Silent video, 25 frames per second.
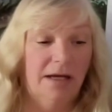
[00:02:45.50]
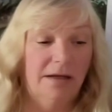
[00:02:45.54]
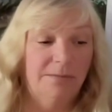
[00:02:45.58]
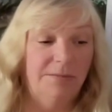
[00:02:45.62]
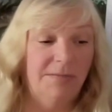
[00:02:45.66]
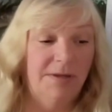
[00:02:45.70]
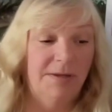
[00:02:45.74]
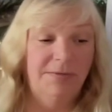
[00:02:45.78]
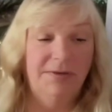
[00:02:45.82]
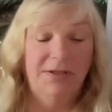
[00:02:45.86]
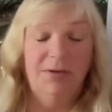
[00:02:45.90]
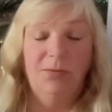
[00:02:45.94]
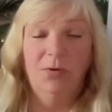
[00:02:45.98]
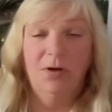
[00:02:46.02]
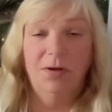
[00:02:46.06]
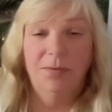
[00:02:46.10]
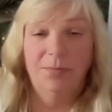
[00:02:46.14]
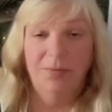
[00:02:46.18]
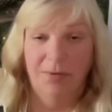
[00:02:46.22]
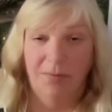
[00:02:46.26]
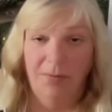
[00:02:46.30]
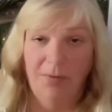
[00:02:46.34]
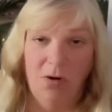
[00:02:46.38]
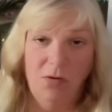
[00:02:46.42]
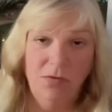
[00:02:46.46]
maybe they want to
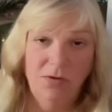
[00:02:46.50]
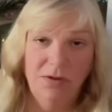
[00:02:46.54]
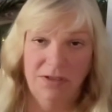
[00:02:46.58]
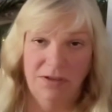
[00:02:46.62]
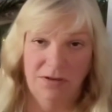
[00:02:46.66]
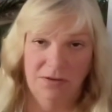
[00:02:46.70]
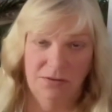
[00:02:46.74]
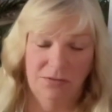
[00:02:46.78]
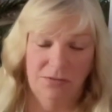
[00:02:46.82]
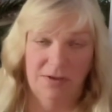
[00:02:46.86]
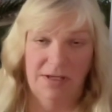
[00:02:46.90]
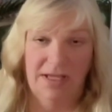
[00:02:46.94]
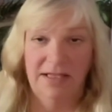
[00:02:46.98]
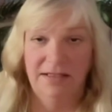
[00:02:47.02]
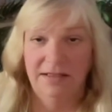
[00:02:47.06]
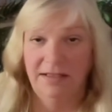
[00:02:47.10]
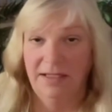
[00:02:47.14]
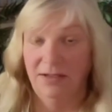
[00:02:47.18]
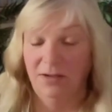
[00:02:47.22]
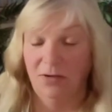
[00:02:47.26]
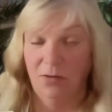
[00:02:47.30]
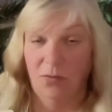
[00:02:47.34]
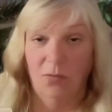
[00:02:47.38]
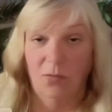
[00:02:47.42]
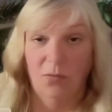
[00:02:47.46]
promote you and
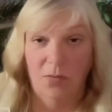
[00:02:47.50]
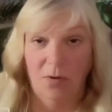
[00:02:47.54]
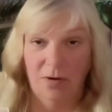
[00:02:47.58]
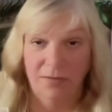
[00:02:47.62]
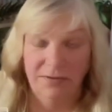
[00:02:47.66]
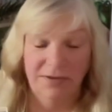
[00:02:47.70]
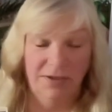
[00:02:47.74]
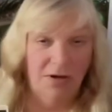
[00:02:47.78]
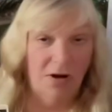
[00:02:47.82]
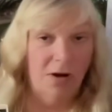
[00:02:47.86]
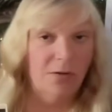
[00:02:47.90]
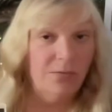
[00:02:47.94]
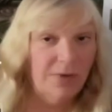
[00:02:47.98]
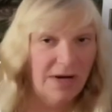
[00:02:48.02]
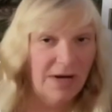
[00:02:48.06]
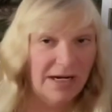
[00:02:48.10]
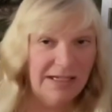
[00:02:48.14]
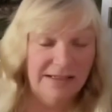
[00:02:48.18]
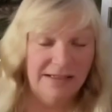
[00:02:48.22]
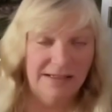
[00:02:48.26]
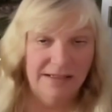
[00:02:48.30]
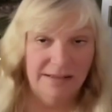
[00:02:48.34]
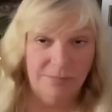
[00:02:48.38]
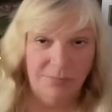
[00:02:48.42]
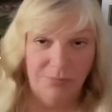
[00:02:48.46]
they're not
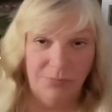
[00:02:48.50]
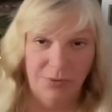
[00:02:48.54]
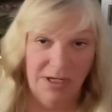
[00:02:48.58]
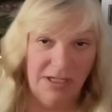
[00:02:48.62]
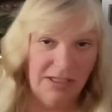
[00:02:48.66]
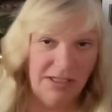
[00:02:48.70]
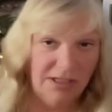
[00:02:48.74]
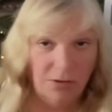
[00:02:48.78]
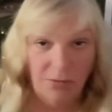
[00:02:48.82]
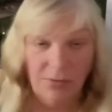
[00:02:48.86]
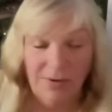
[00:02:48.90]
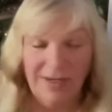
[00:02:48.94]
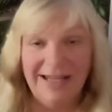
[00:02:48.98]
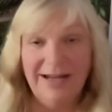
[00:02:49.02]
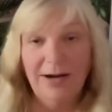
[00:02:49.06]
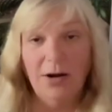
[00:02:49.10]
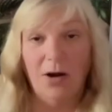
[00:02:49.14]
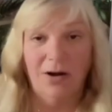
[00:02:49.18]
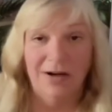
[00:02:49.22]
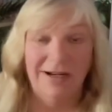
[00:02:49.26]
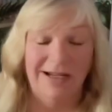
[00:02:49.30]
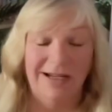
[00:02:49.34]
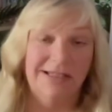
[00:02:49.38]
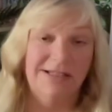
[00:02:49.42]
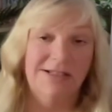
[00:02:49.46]
ready to bring you in
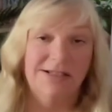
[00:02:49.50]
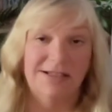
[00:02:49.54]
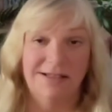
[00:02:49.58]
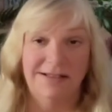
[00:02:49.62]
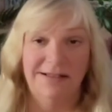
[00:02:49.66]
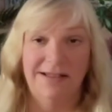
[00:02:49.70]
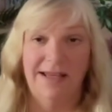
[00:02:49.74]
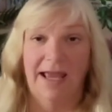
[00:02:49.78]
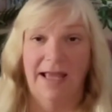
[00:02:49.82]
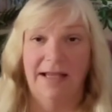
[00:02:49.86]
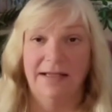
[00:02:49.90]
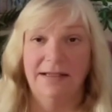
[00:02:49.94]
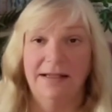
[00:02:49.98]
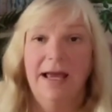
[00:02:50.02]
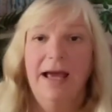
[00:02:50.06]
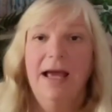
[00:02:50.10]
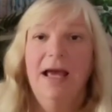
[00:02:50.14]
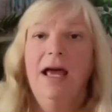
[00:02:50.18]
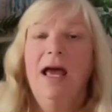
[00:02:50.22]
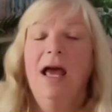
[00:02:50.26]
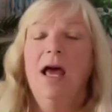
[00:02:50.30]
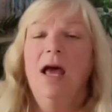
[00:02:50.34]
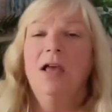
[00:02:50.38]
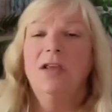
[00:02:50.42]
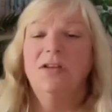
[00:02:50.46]
on it just yet.
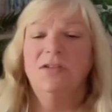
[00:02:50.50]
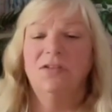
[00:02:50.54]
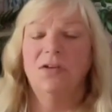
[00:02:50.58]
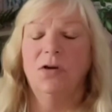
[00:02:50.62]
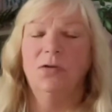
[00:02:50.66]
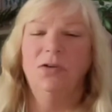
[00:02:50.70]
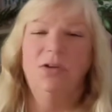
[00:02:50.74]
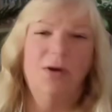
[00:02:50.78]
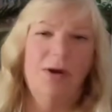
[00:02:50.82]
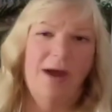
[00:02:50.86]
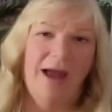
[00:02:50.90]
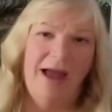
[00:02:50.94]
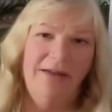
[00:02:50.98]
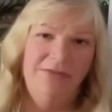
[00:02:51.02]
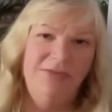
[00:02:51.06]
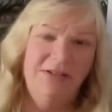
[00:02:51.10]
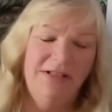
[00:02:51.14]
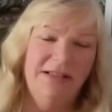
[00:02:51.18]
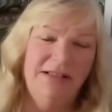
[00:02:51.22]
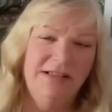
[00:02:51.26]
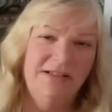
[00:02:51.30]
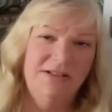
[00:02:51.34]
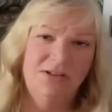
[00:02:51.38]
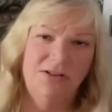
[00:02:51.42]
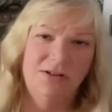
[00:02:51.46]
So you have to
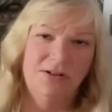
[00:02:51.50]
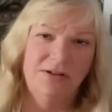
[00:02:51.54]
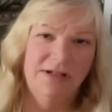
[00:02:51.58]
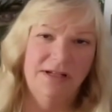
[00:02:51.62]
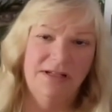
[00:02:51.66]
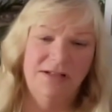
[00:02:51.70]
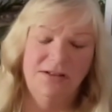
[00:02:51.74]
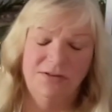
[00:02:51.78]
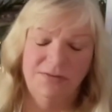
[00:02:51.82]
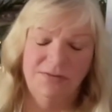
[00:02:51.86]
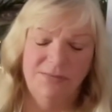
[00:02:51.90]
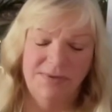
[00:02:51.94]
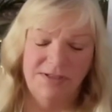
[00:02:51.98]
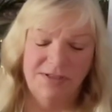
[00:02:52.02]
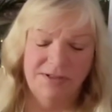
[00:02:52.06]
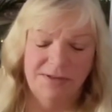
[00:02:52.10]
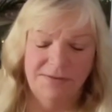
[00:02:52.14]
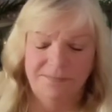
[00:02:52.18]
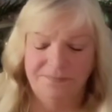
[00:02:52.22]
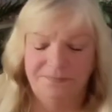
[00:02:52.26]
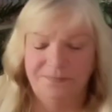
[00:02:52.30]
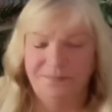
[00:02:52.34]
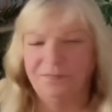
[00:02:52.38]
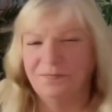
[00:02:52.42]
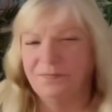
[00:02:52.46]
listen to your intuition.